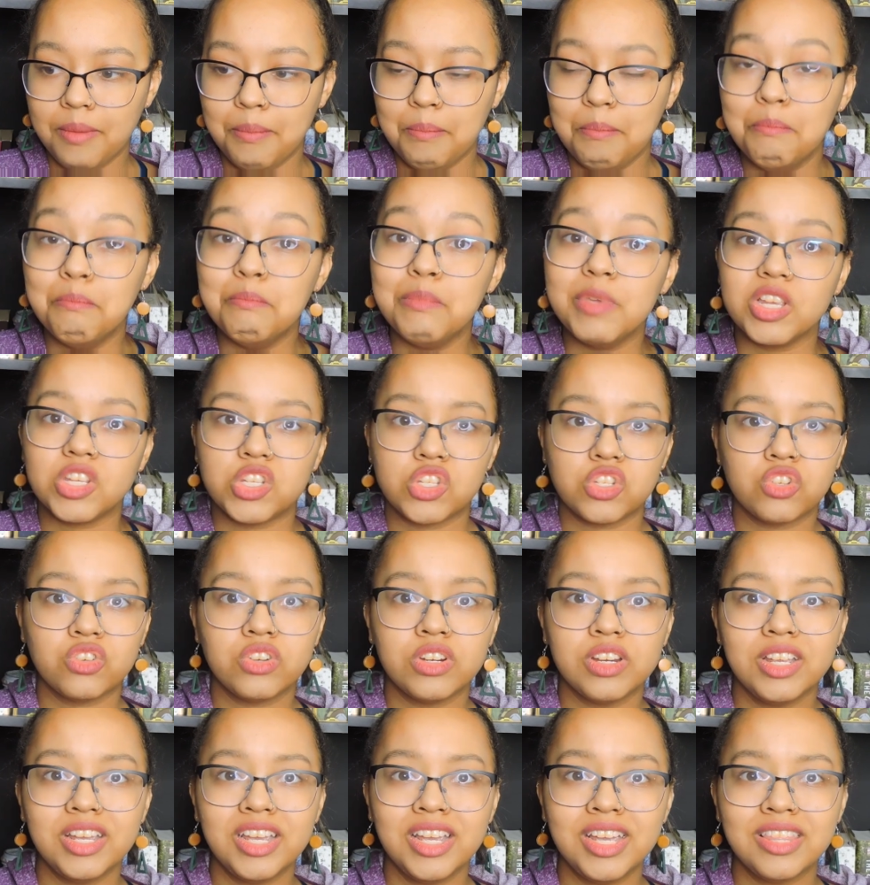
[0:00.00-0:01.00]

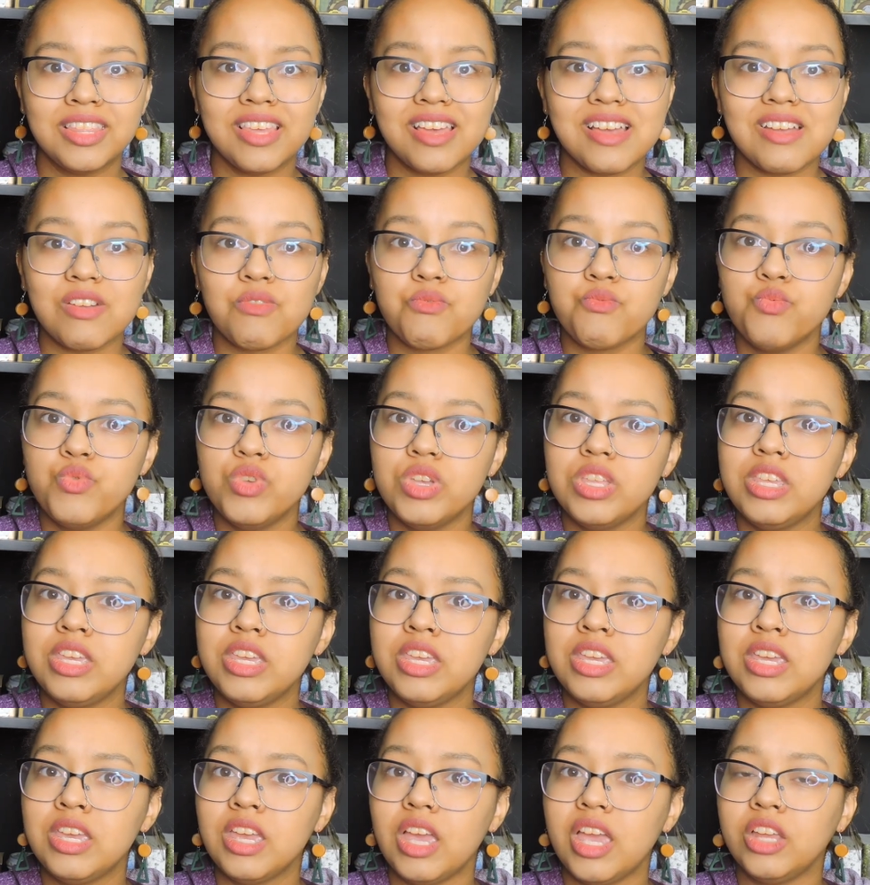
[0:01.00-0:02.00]
mystery that I
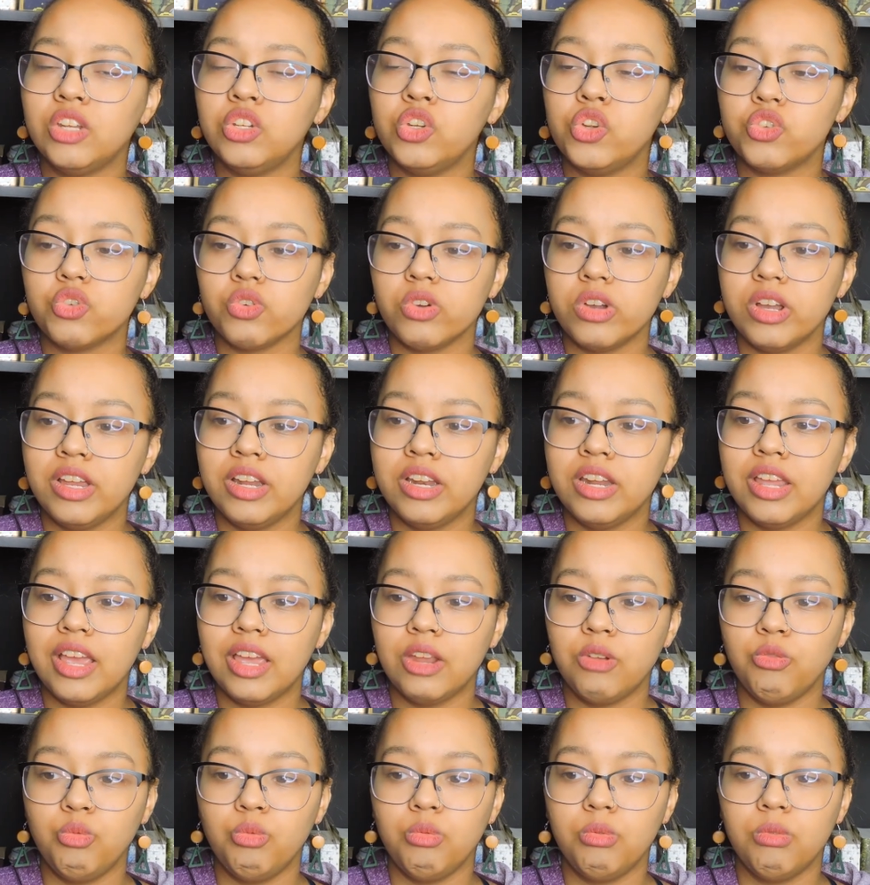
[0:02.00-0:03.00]
really enjoyed
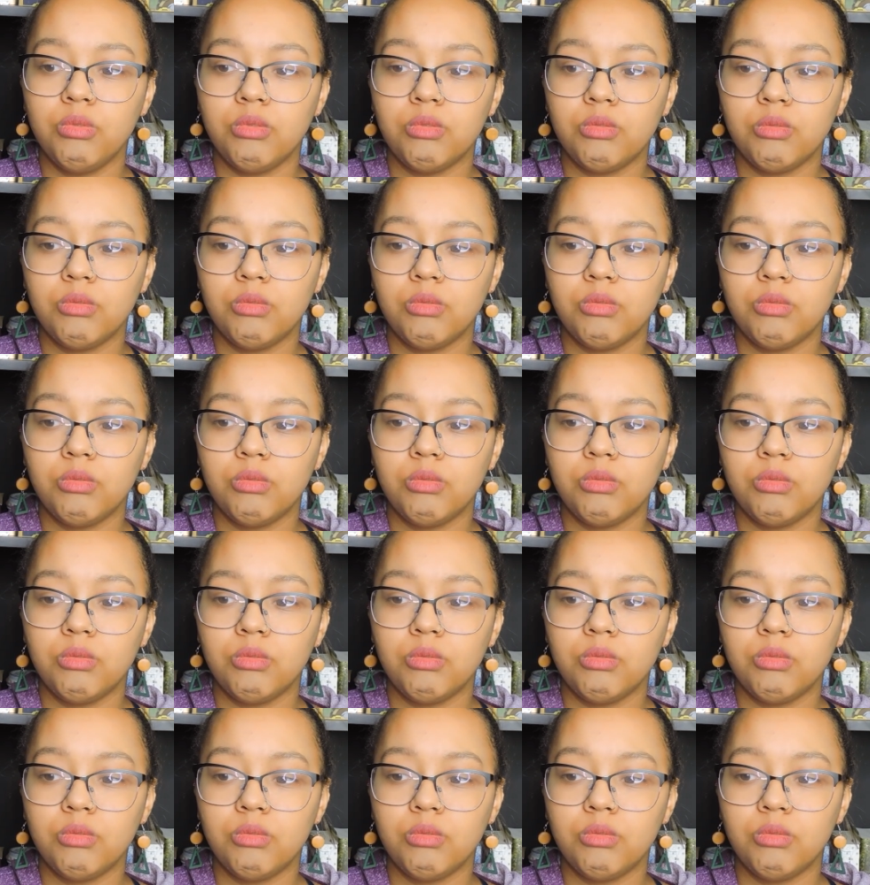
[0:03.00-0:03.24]
and